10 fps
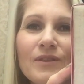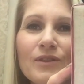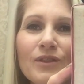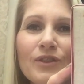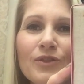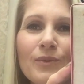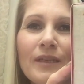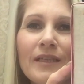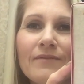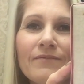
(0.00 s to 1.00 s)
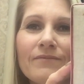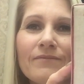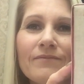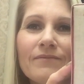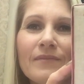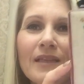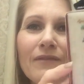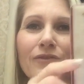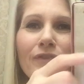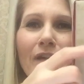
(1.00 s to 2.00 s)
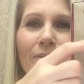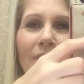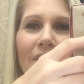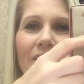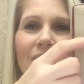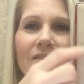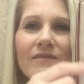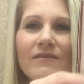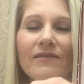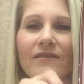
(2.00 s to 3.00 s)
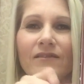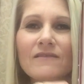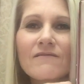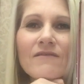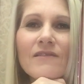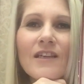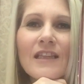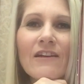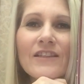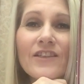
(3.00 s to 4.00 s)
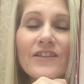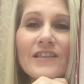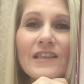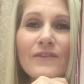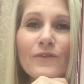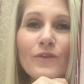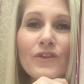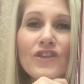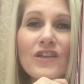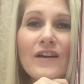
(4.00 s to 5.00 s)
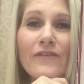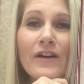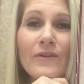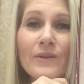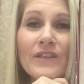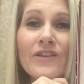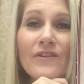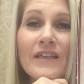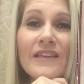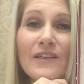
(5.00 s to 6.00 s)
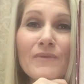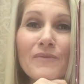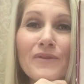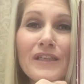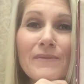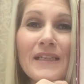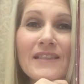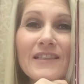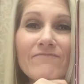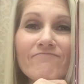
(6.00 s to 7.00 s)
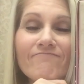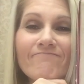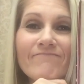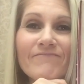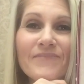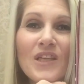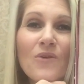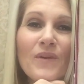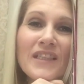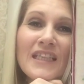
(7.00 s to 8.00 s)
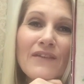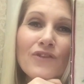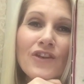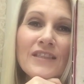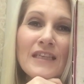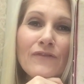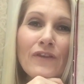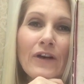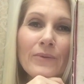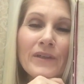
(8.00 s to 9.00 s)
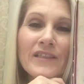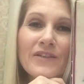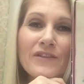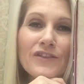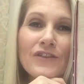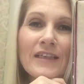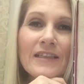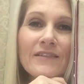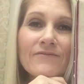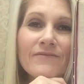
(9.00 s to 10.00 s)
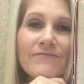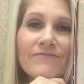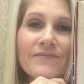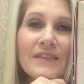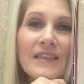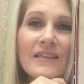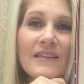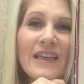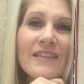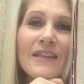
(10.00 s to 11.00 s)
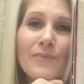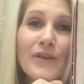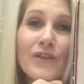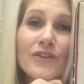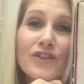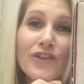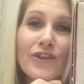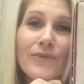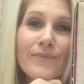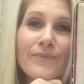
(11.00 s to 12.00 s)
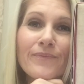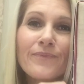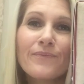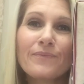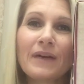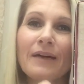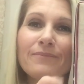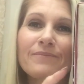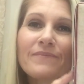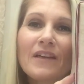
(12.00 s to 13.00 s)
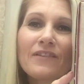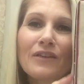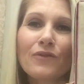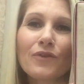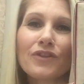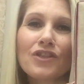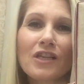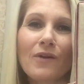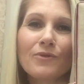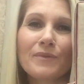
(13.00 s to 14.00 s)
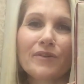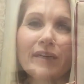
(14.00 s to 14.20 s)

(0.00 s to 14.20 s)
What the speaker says: So sweet. Love the fireworks. I'd like to go see 4th of July fireworks. I reckon that'd be pretty amazing. We only have New Year's Eve fireworks here in Australia, and they're pretty good too, but I think 4th of July would be